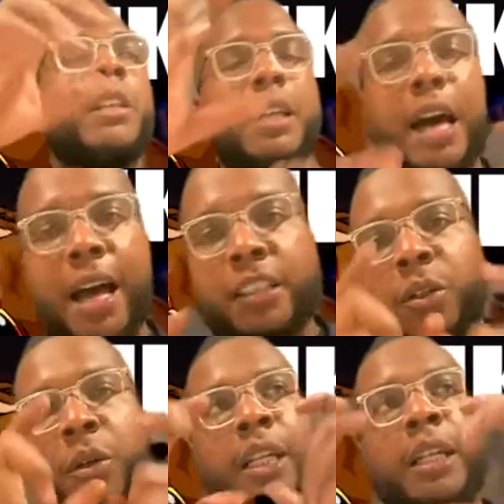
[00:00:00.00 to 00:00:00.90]

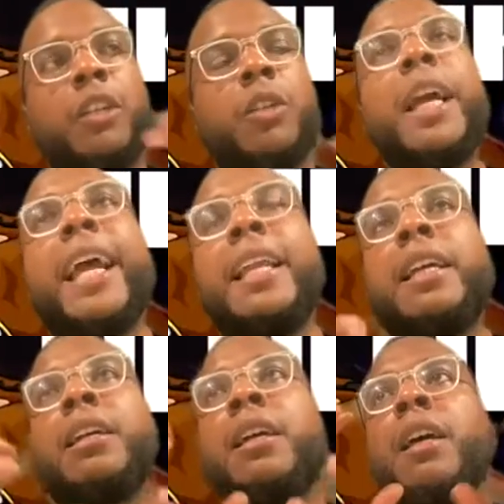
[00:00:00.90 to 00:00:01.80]
conjuring and the
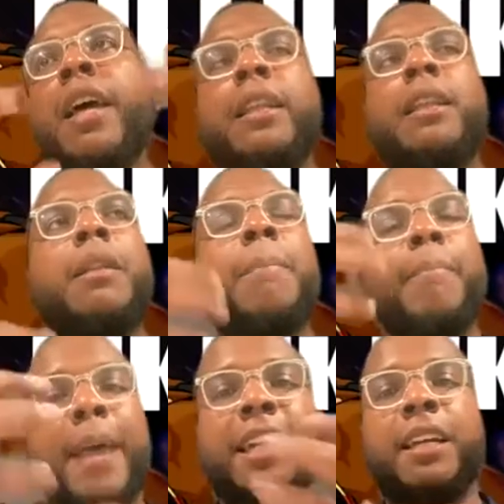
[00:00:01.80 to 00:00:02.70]
creating and the
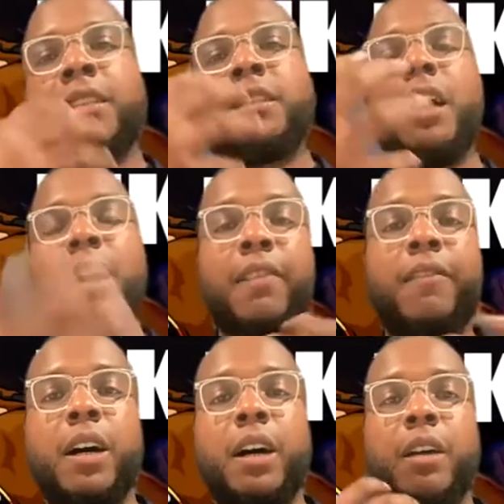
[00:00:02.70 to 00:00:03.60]
makings
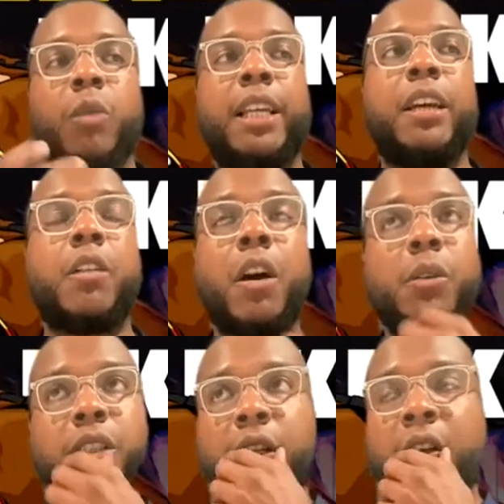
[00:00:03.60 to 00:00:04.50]
of radio
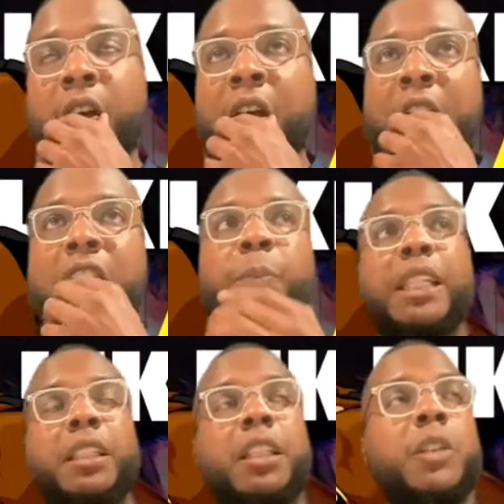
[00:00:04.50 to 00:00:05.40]
culture,
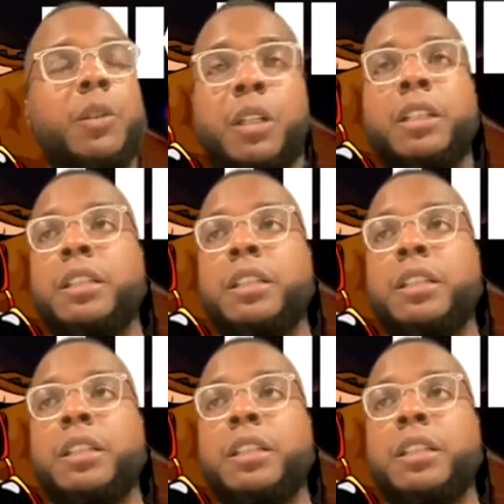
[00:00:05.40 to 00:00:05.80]
especially during,